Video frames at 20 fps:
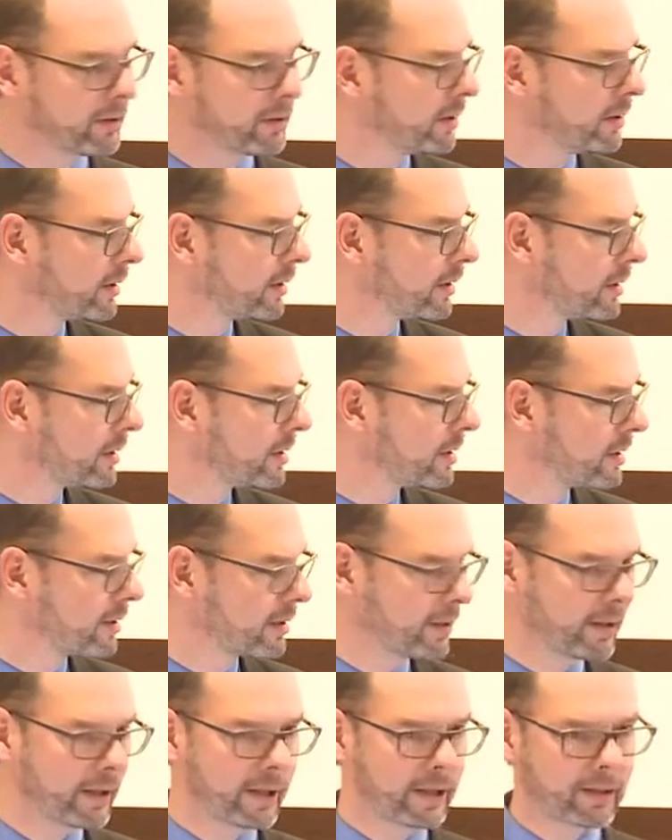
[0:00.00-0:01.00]
This is the
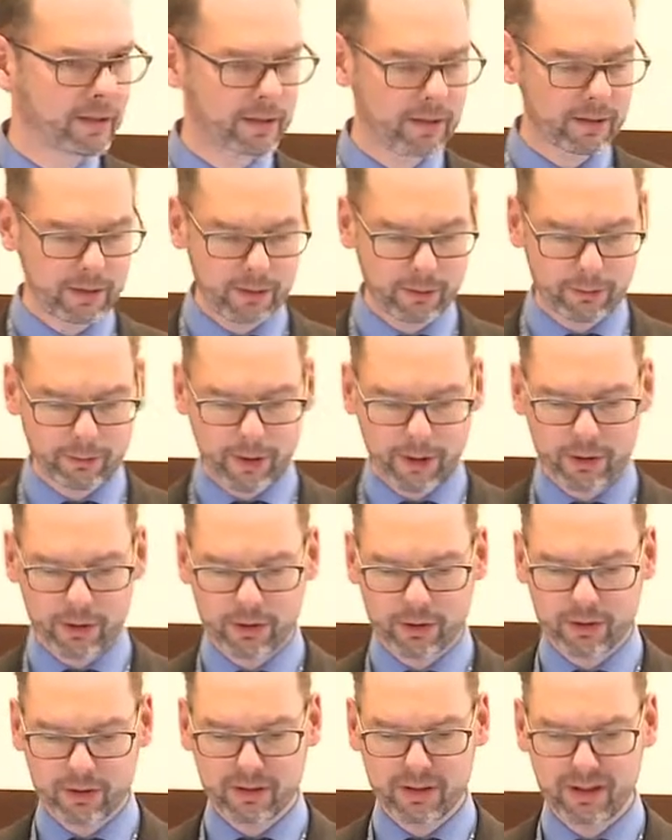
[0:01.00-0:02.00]
latest
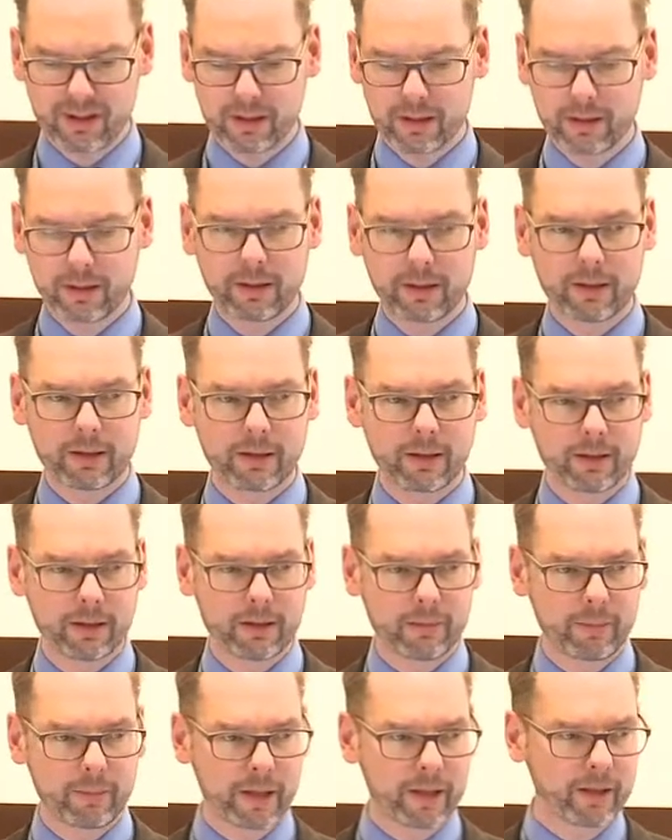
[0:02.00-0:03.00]
innovation,
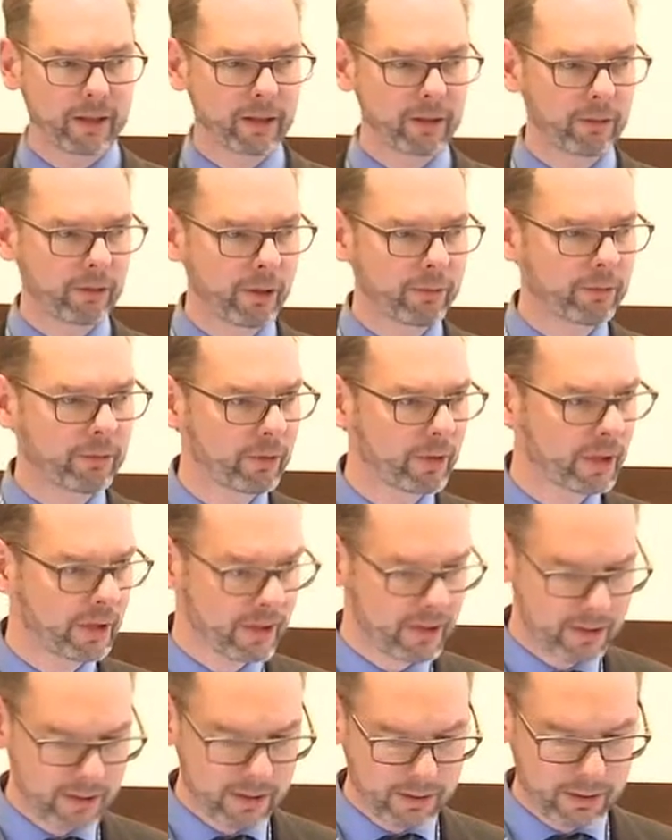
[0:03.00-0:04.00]
making a
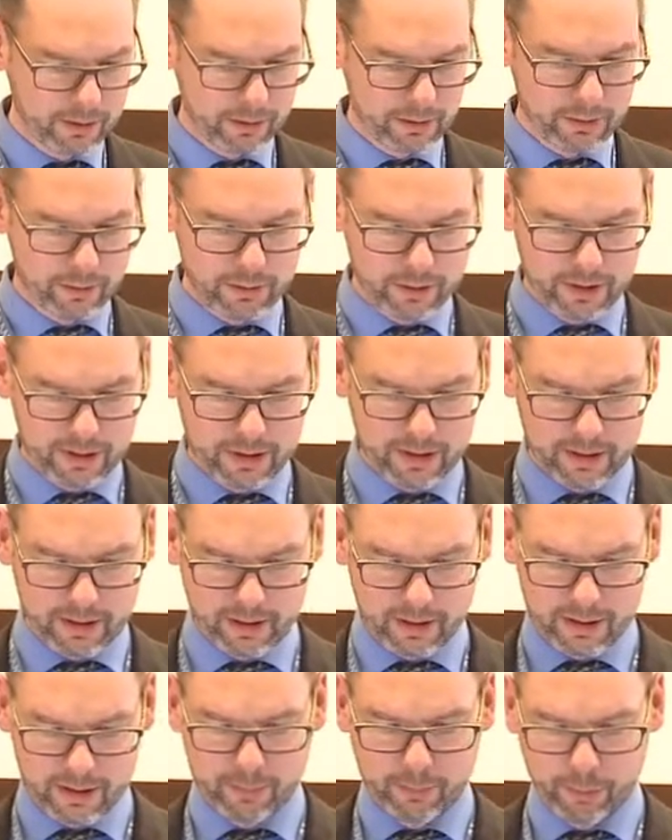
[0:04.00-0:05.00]
reference to this nice
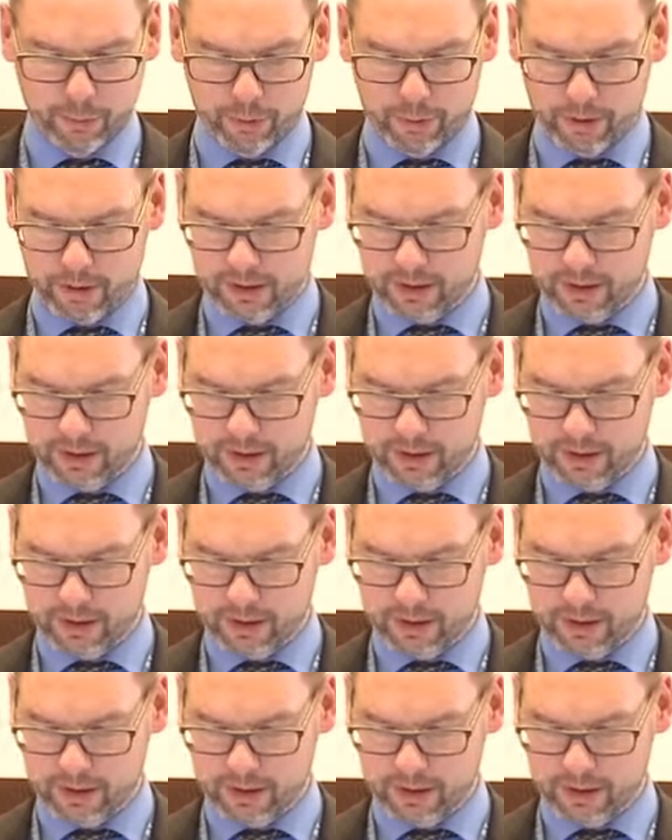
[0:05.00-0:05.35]
bird.